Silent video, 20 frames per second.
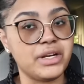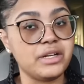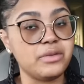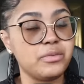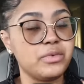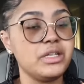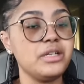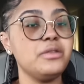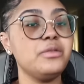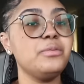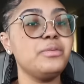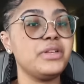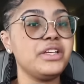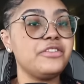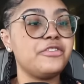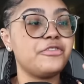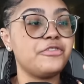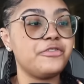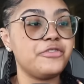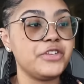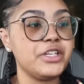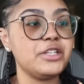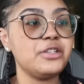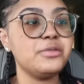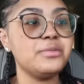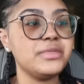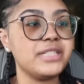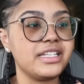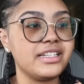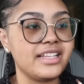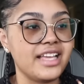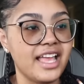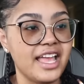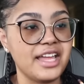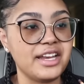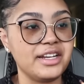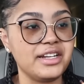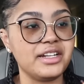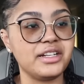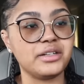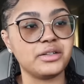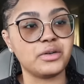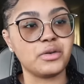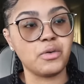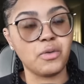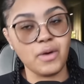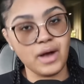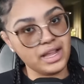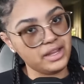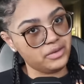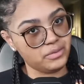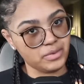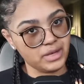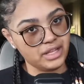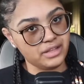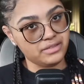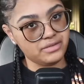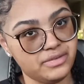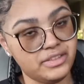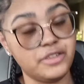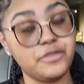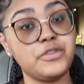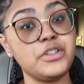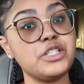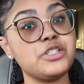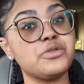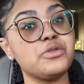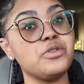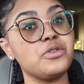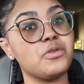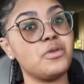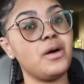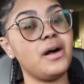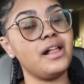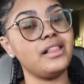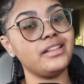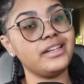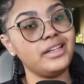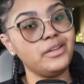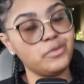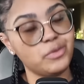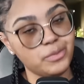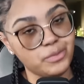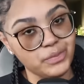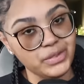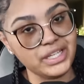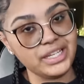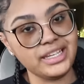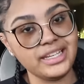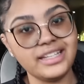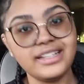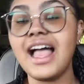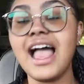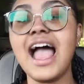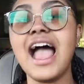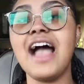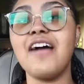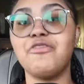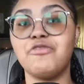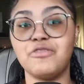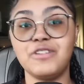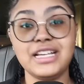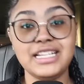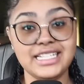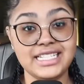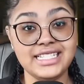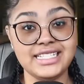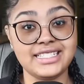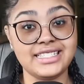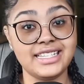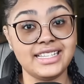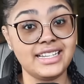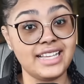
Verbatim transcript: it will be filmed and edited quite well. The visual quality will be halfway decent,